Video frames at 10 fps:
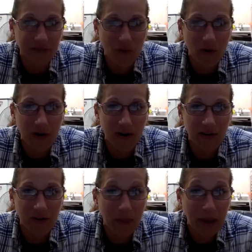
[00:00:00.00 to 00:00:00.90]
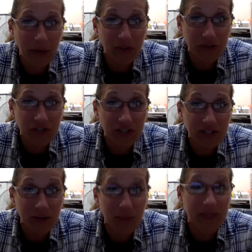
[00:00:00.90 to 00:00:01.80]
for the Penquis region,
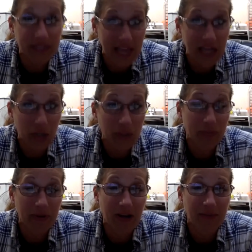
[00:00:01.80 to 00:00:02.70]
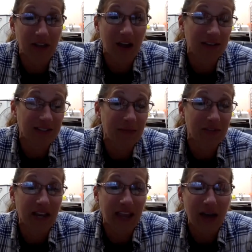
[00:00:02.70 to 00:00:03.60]
so Piscataquis, Penobscot, and
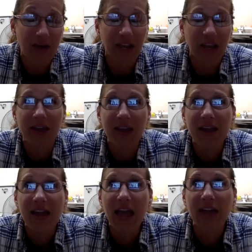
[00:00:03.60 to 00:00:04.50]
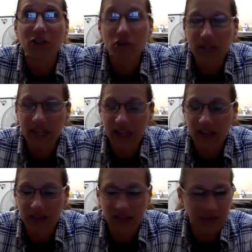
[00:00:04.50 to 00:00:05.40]
Somerset County. And looking
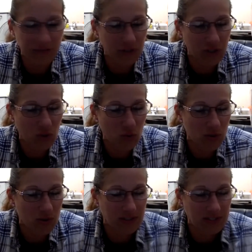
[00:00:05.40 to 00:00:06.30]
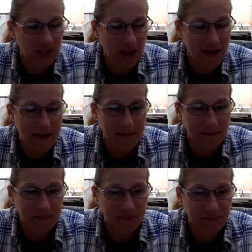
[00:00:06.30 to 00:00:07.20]
at the different schools'
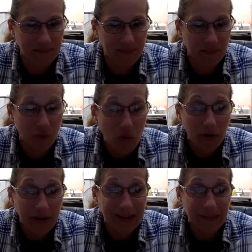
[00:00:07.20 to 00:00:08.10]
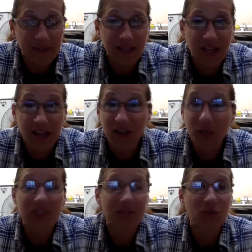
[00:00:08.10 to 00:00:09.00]
programs, there
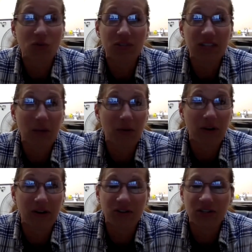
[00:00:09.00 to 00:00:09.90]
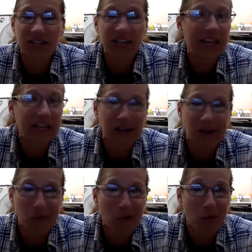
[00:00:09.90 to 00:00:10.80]
were some schools that were just hitting it out
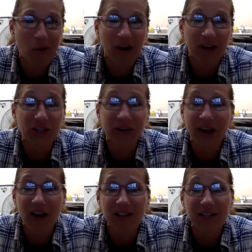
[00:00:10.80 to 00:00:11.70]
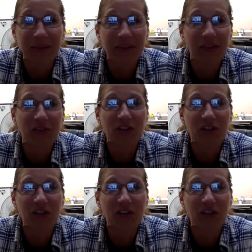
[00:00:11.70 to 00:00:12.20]
of the ballpark and doing awesome. And then there's